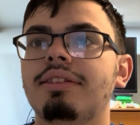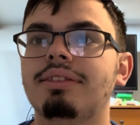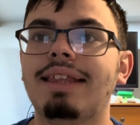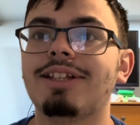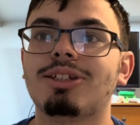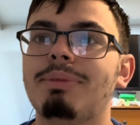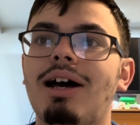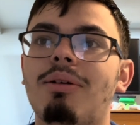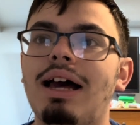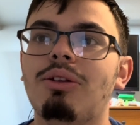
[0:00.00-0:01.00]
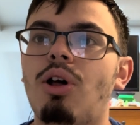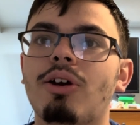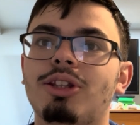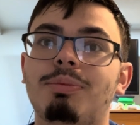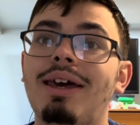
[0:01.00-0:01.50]
That's about how long
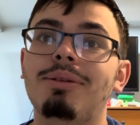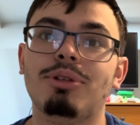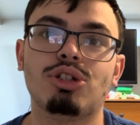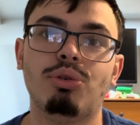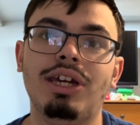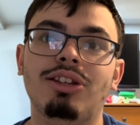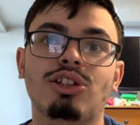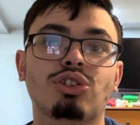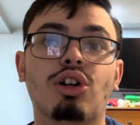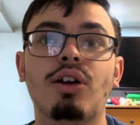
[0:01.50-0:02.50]
it's been between the start